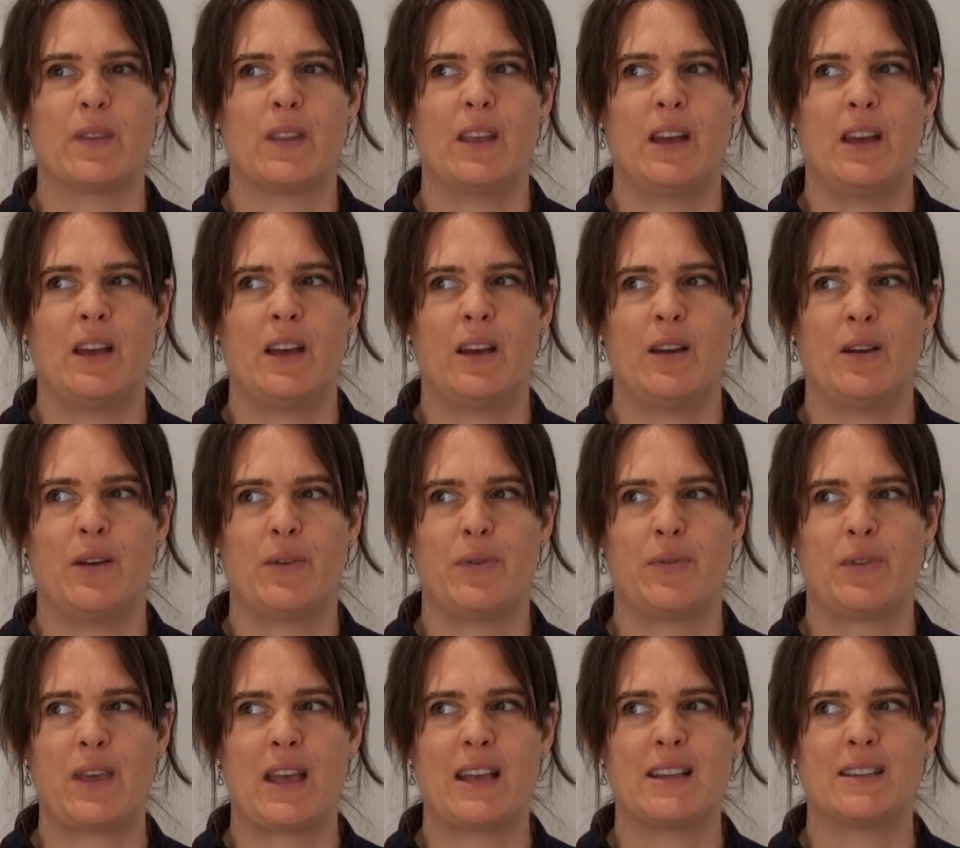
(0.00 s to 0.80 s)

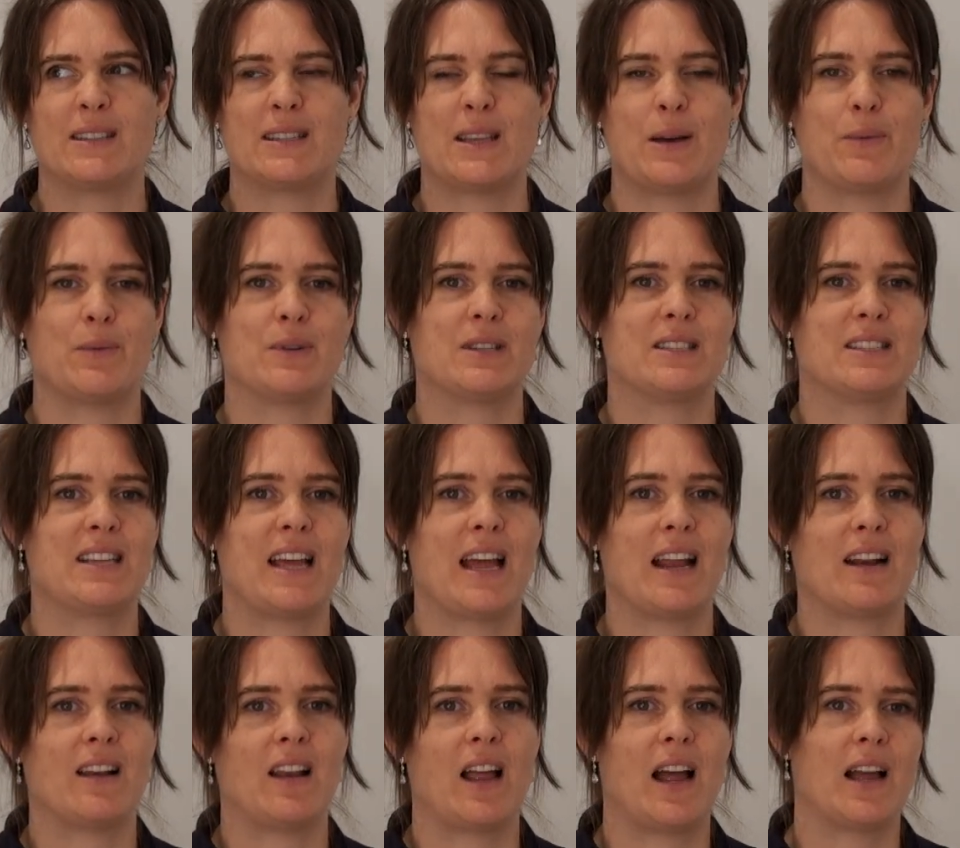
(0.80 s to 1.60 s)
things that were
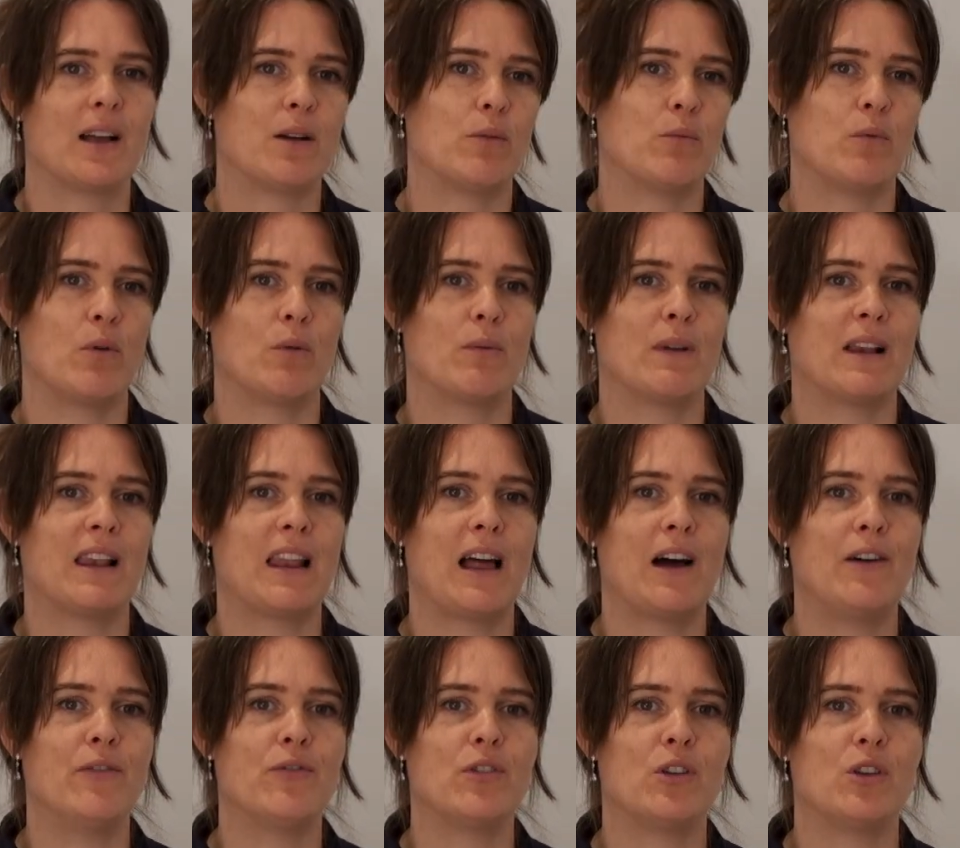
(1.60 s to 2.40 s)
said like, well, we
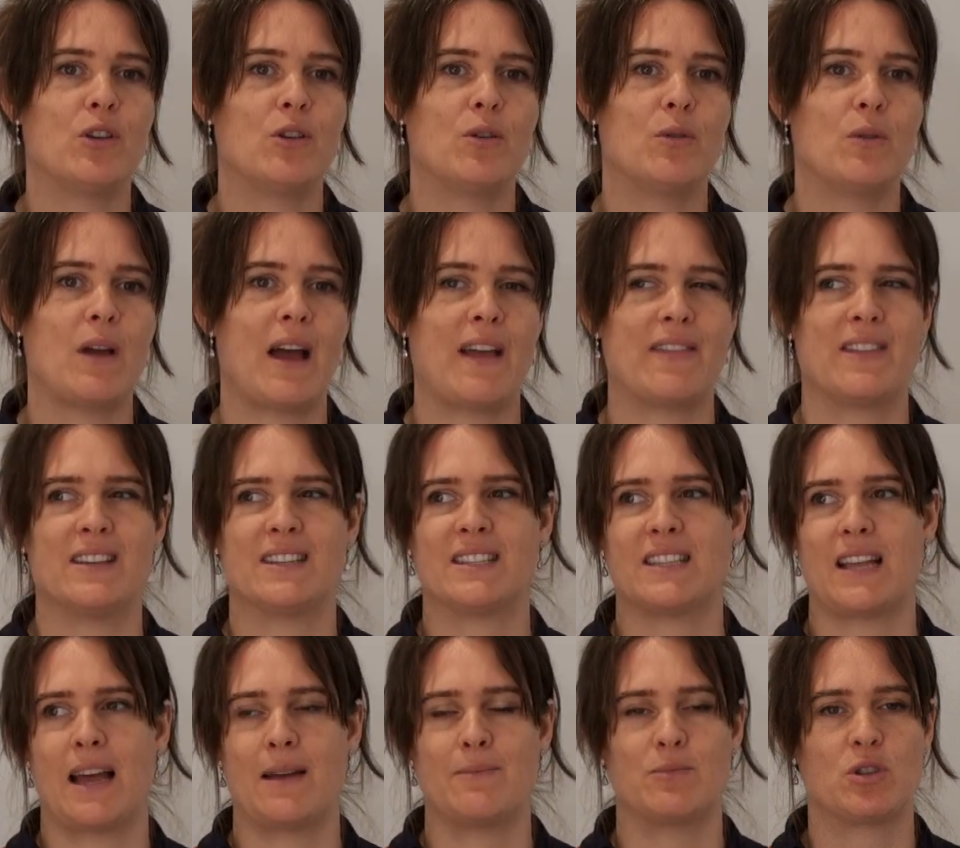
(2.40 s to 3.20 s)
love you, at the
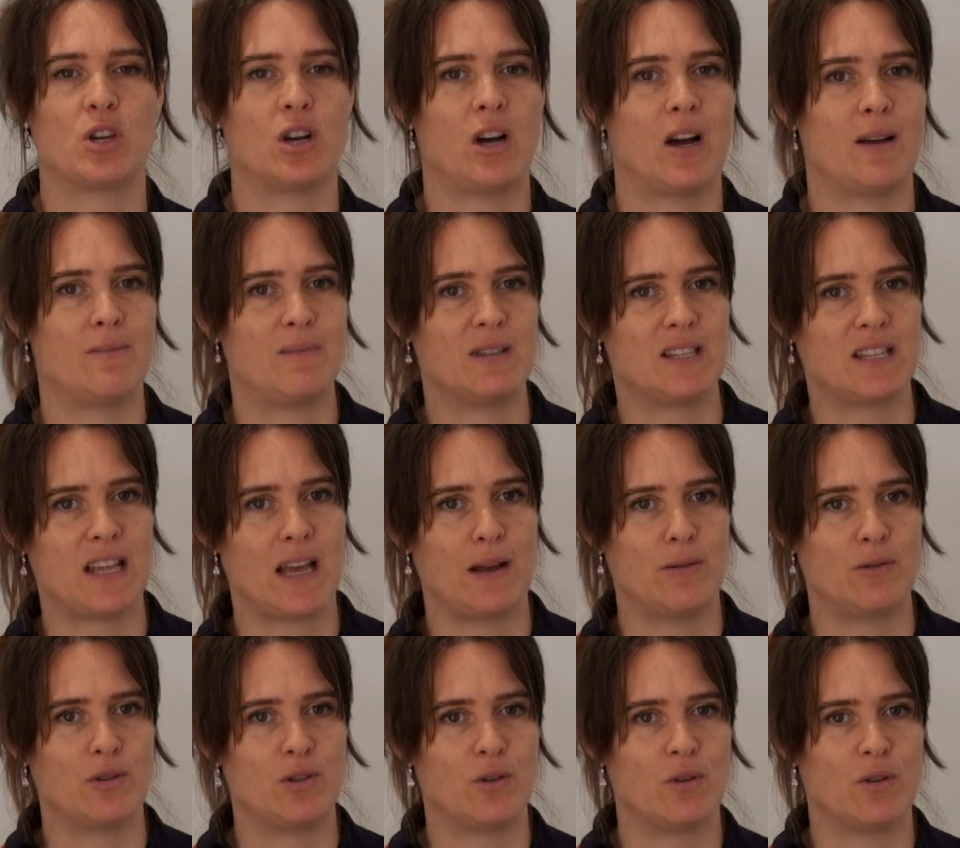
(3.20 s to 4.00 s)
same time as
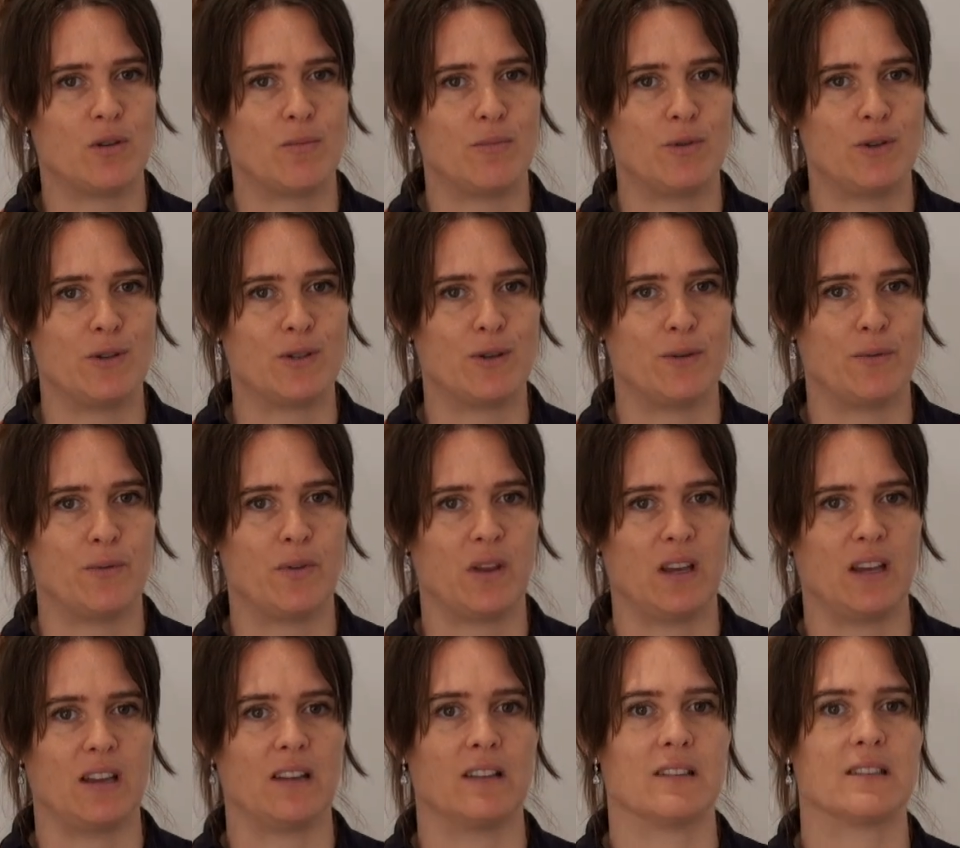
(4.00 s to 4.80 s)
they were doing abusive
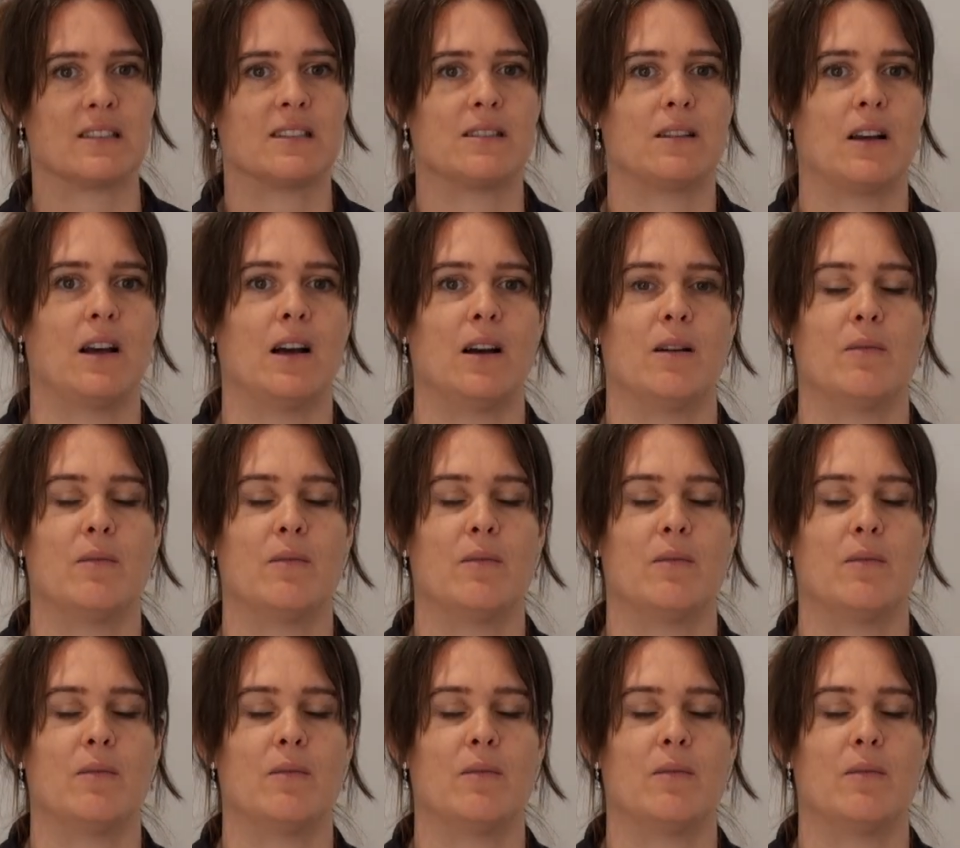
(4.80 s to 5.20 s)
things,